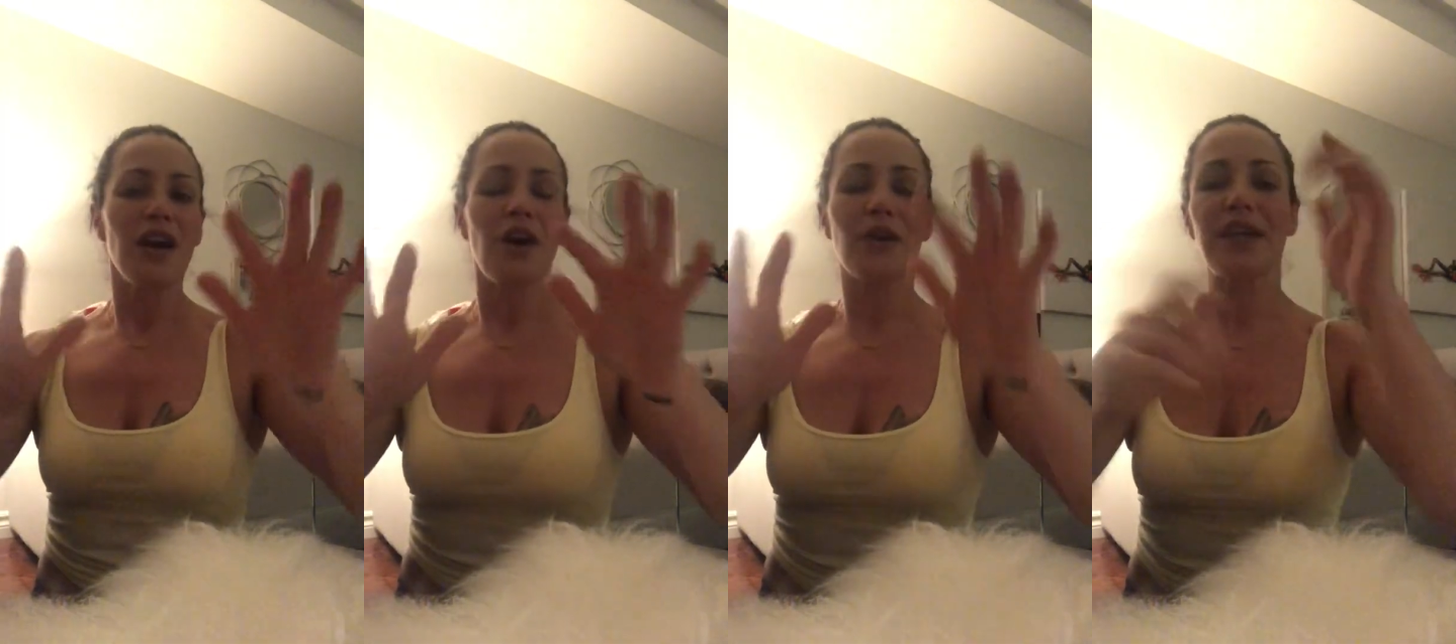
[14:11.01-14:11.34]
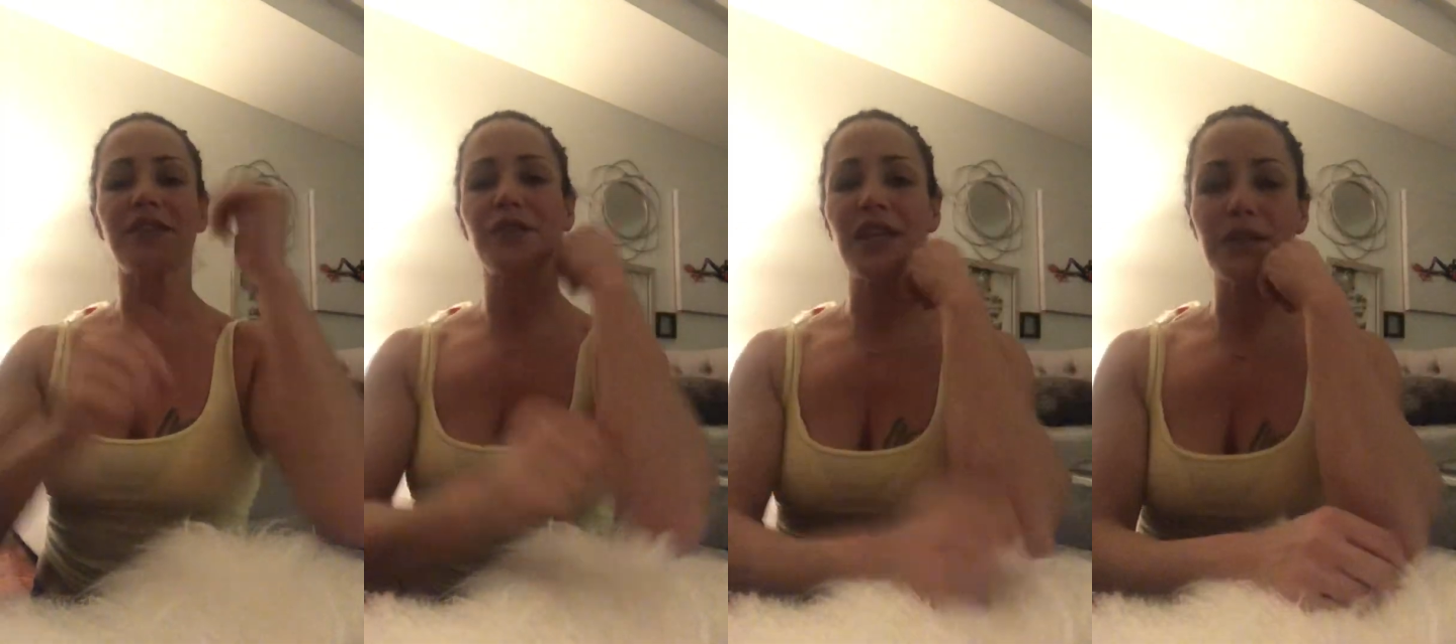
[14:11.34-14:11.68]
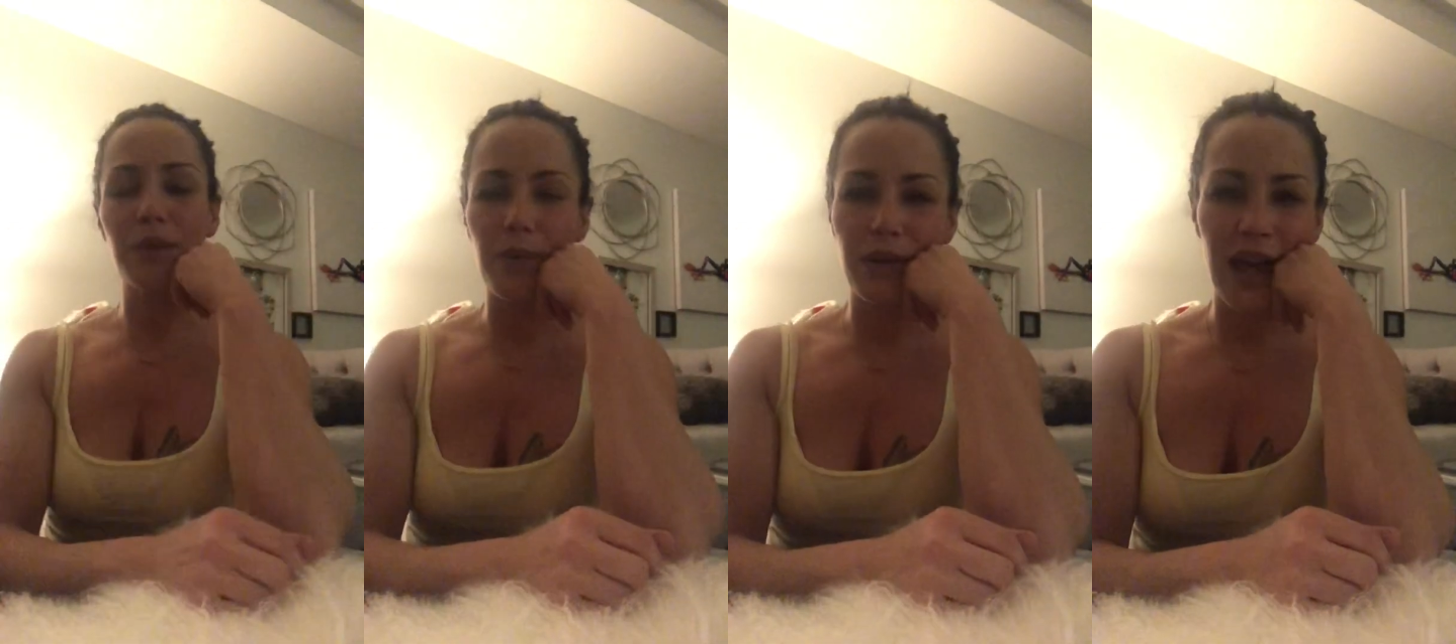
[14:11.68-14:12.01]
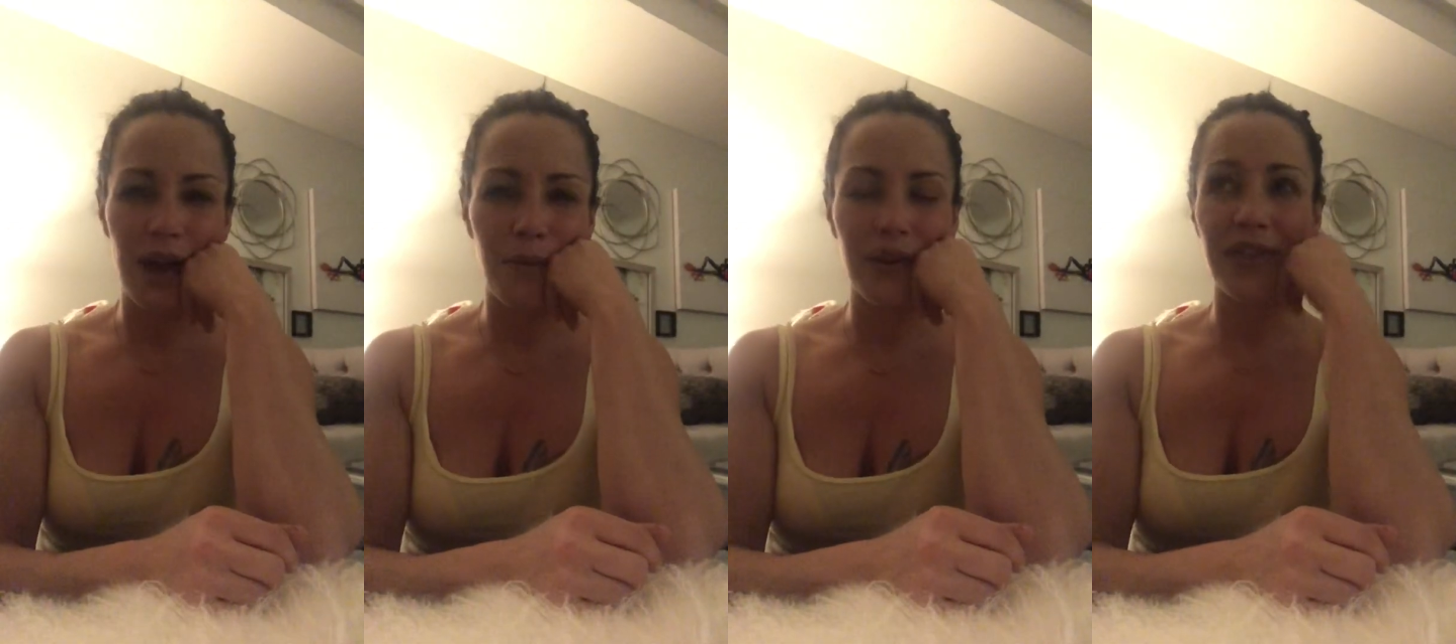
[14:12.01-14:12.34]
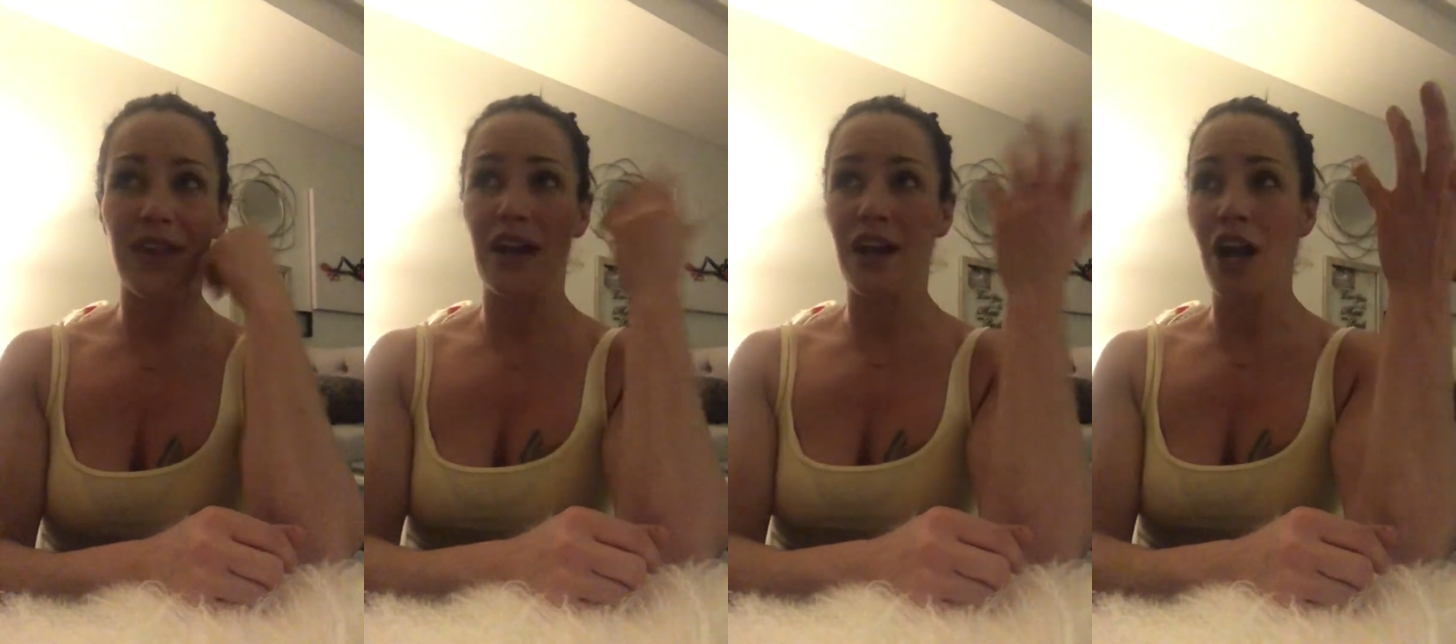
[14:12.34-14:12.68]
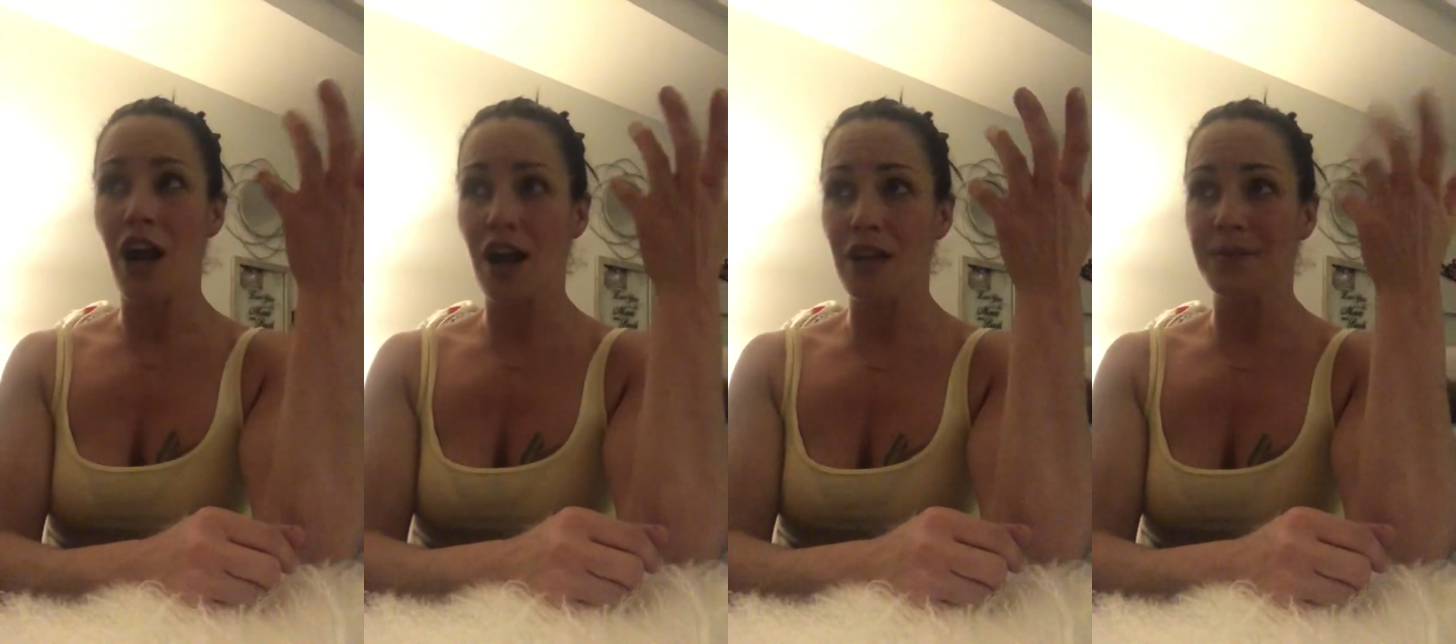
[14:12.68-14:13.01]
Okay, so that's where we're at with the
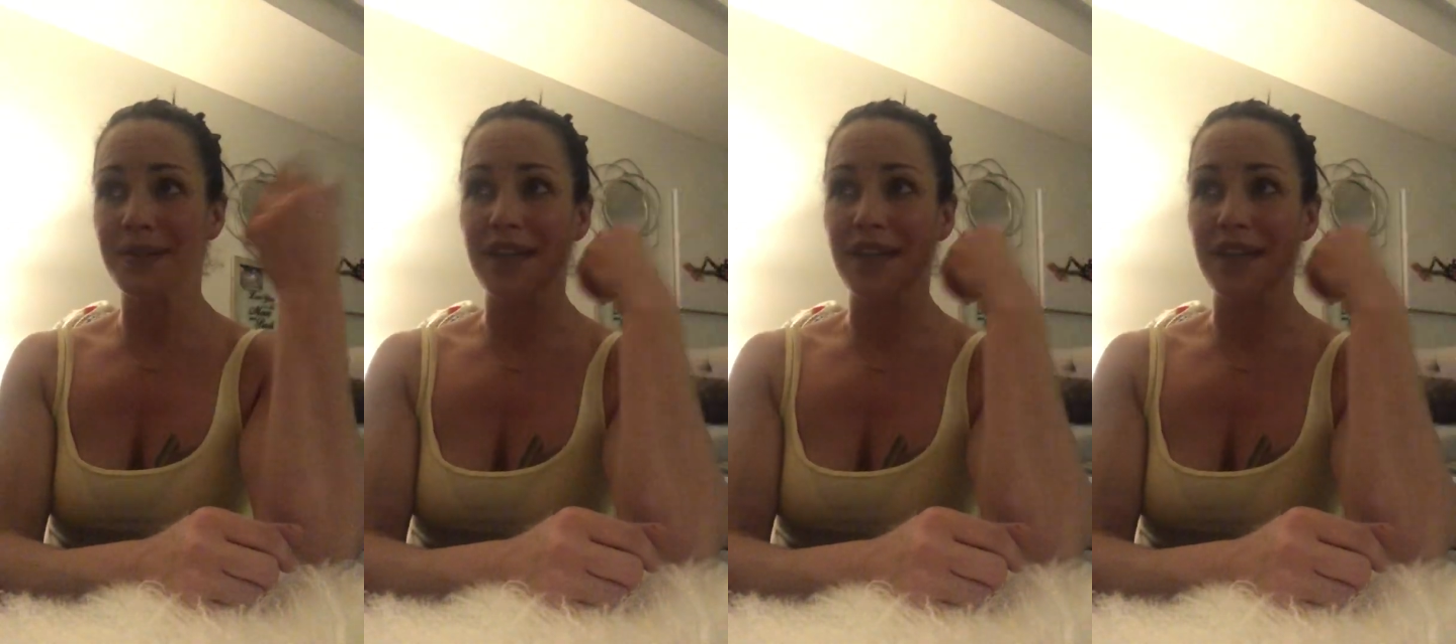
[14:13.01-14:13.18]
carb